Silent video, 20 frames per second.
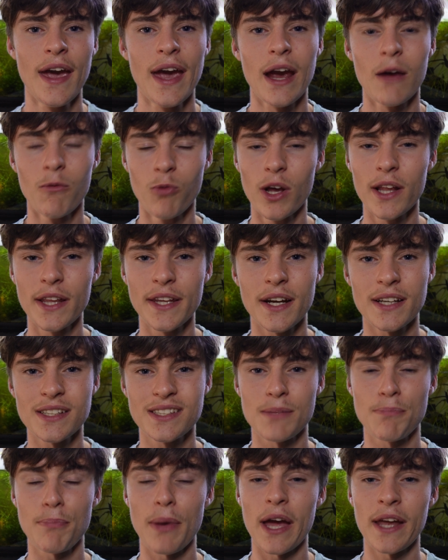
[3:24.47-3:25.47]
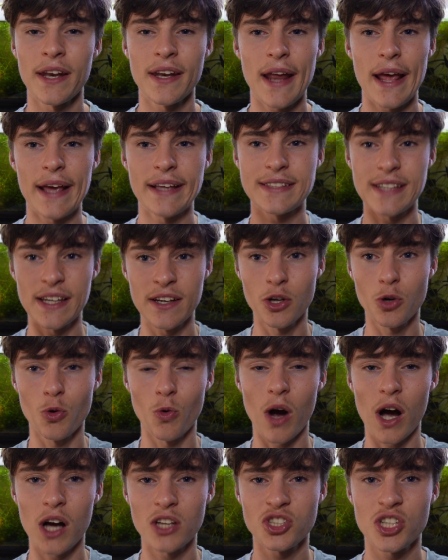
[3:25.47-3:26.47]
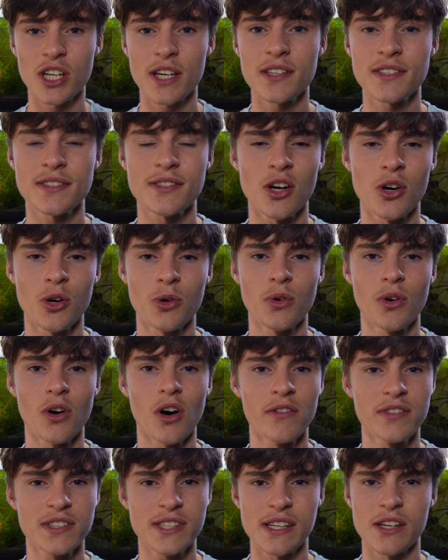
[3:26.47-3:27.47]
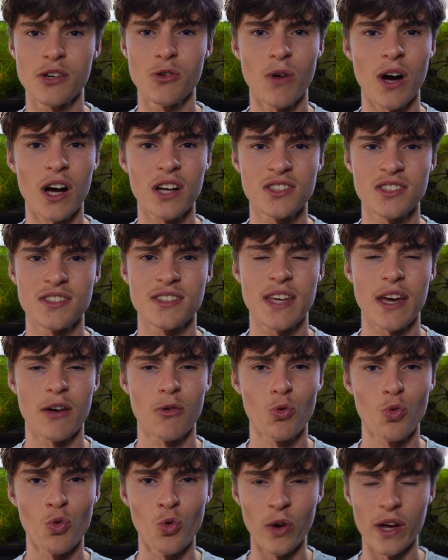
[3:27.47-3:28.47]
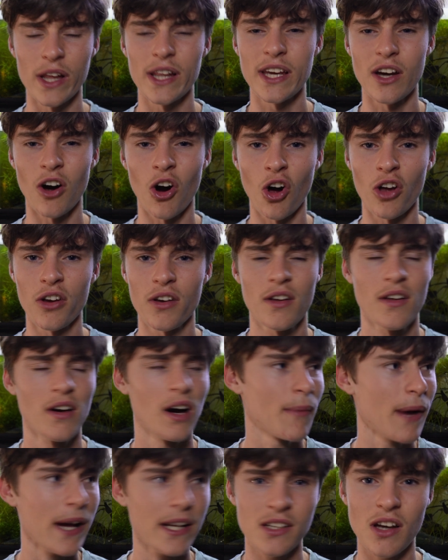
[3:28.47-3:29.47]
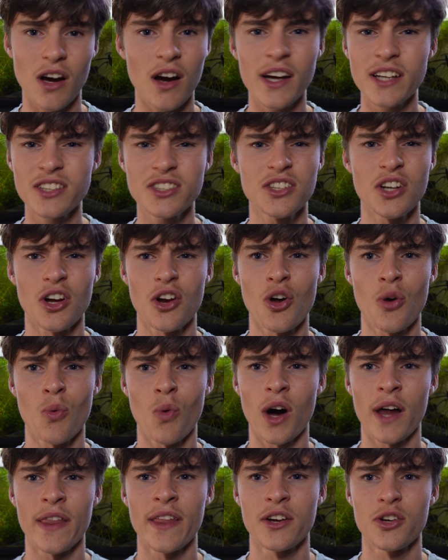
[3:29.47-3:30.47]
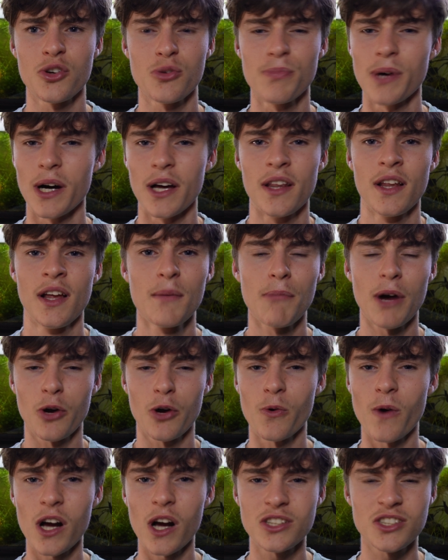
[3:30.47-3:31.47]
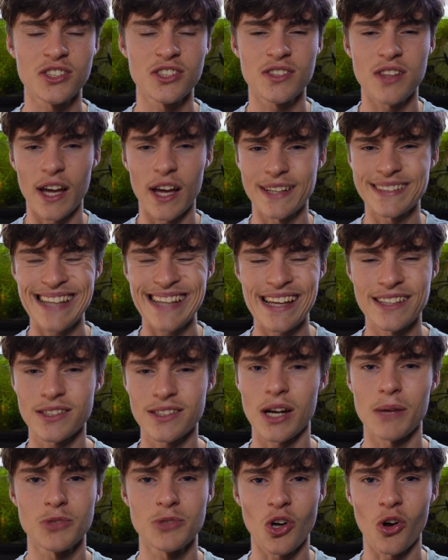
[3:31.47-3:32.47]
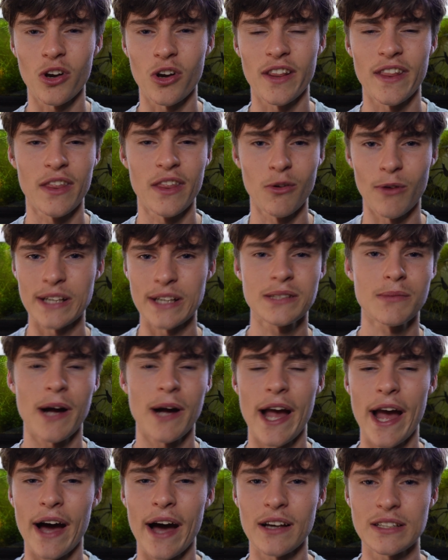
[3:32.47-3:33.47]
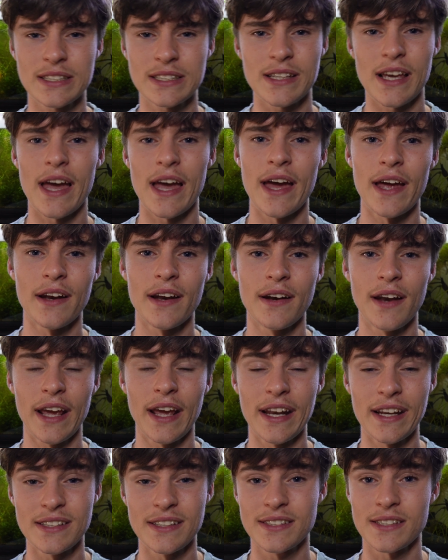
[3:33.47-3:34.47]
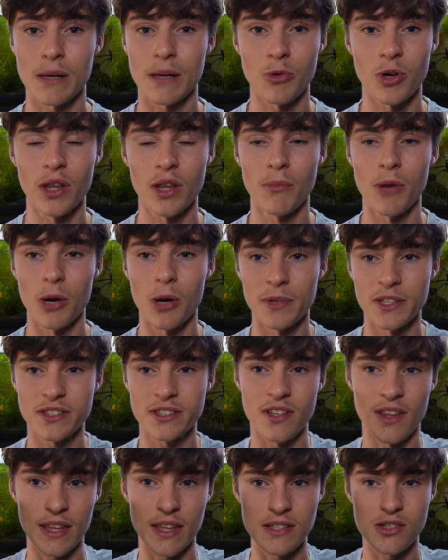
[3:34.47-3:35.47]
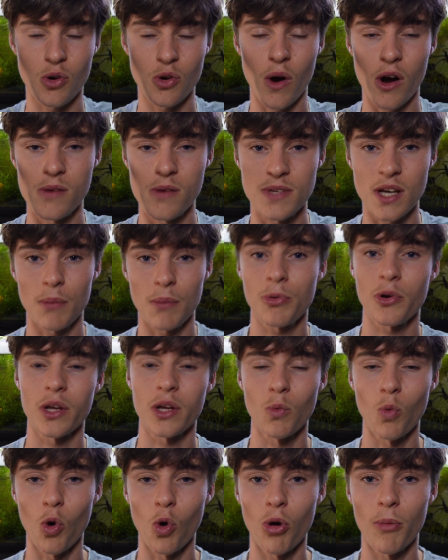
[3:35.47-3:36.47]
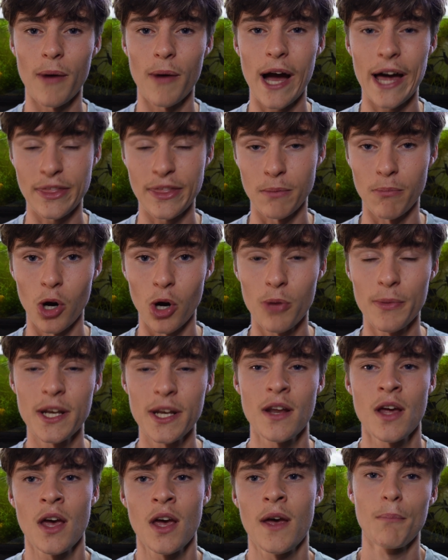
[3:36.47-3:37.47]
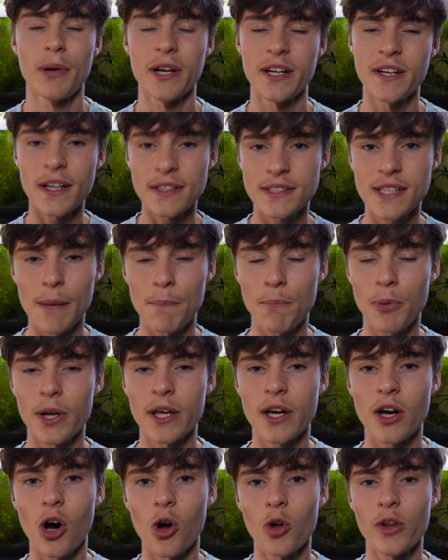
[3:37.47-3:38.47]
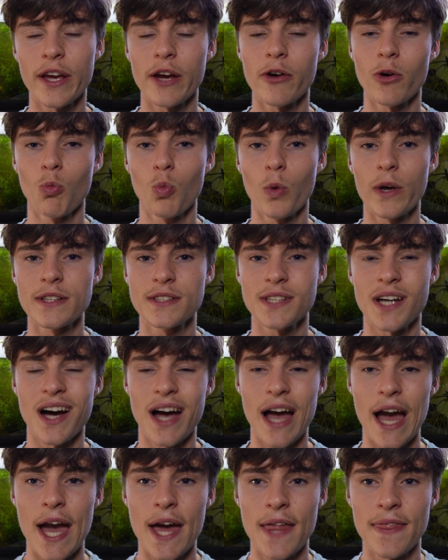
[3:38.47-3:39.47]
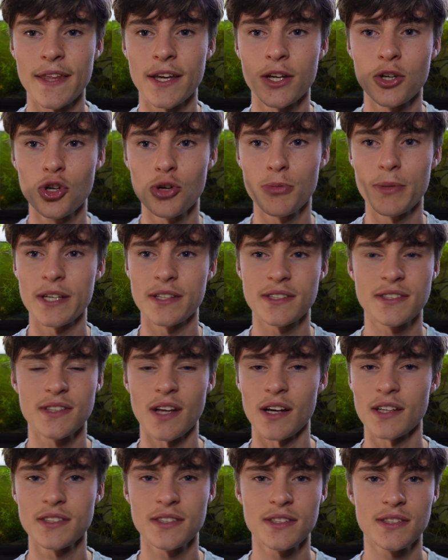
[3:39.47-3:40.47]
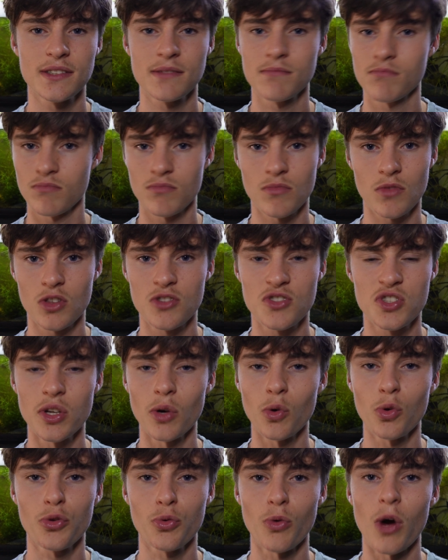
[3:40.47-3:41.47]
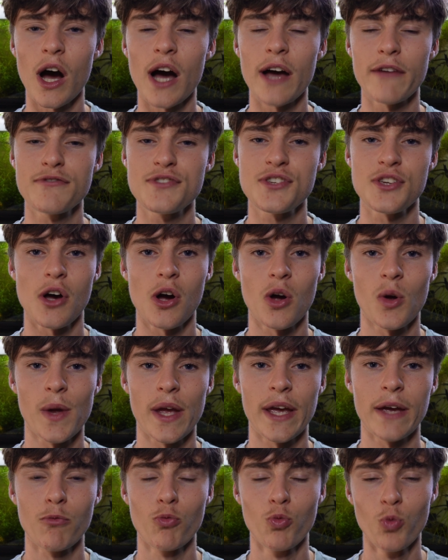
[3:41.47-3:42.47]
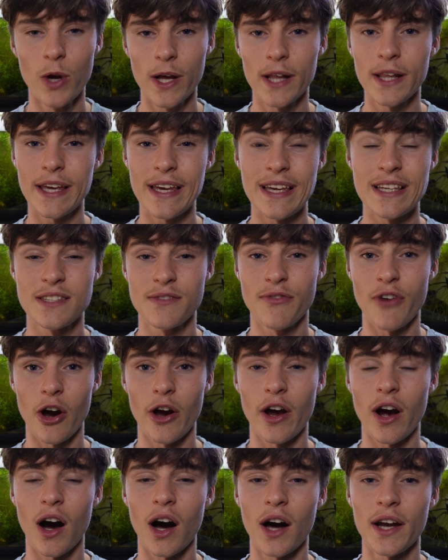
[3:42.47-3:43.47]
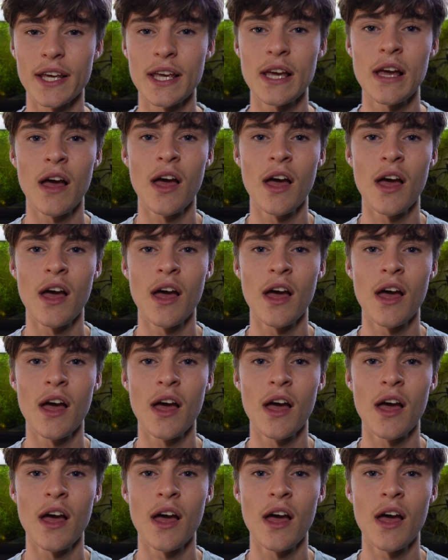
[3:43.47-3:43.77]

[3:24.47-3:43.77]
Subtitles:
It really does depend. It's in a garage here, so obviously garages get really hot. I actually don't know why they do, but my garage is like 10 times hotter than the rest of my house, and it is summer at the moment, so these aquariums are pretty warm at the moment. But it does get pretty cold here in winter, and the Anubias does still thrive, so it really is very hardy.